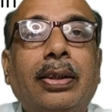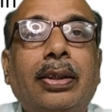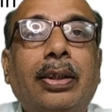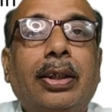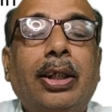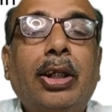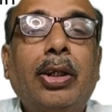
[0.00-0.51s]

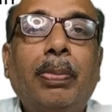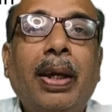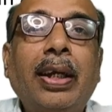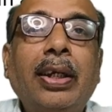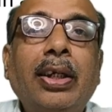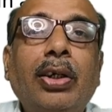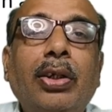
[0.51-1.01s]
in
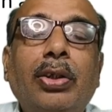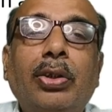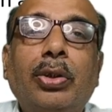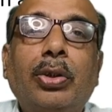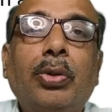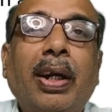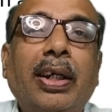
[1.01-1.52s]
bank
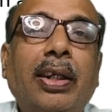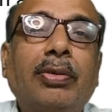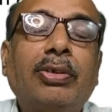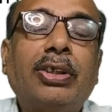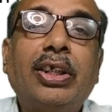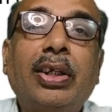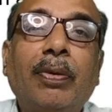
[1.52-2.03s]
you might have
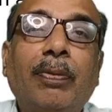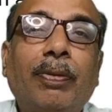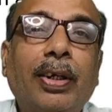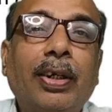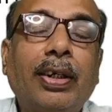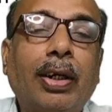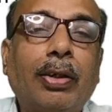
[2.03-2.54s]
seen
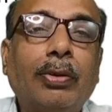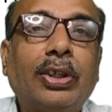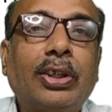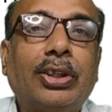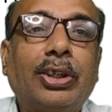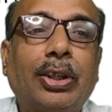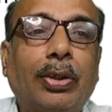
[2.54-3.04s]
different
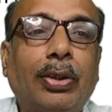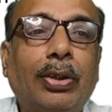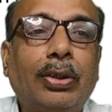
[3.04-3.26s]
counters and all.